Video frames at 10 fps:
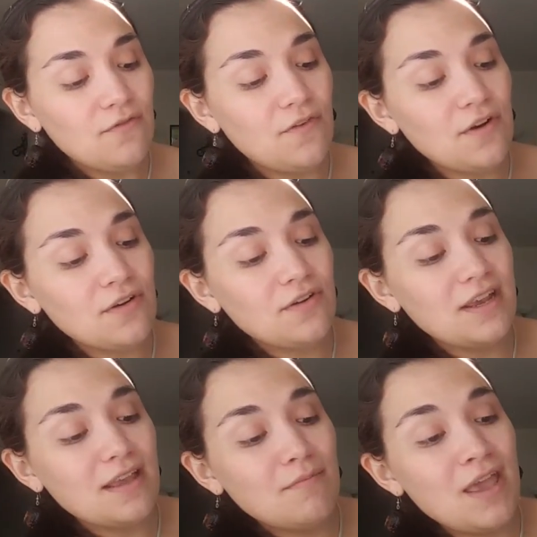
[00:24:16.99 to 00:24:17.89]
Fern
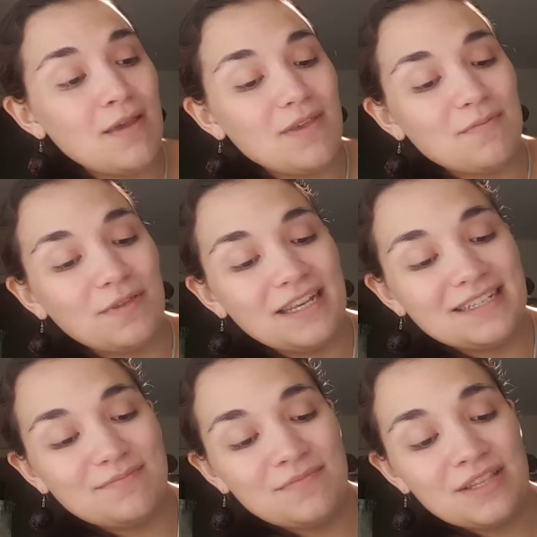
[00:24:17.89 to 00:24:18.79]
Creek, maybe,
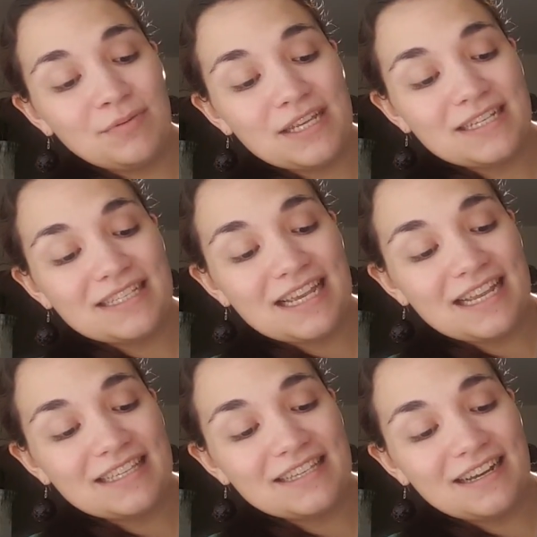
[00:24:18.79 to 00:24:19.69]
please
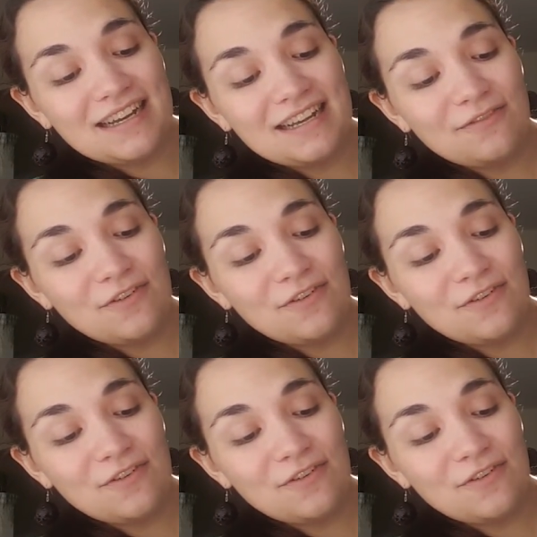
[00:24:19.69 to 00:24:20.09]
say it's not.